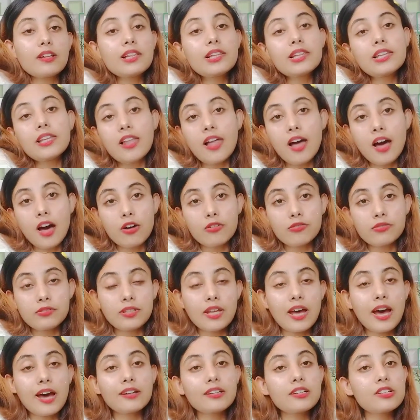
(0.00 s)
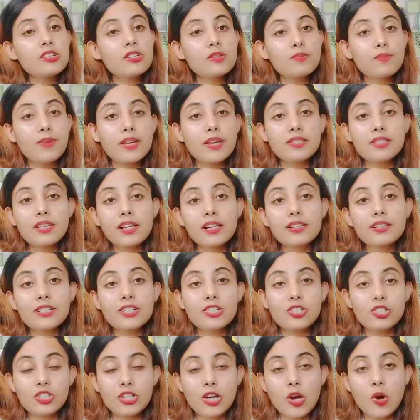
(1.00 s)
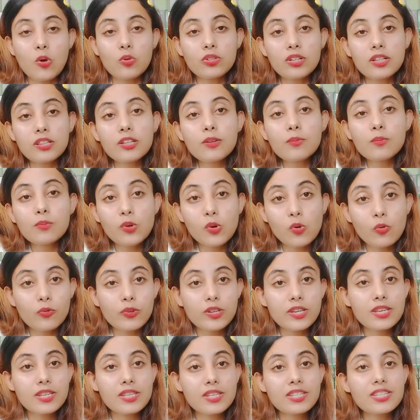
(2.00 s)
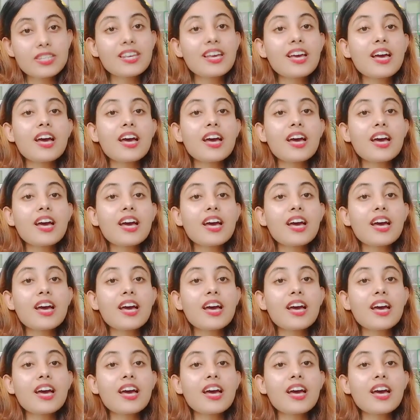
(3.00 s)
love that is basically shown in the movies.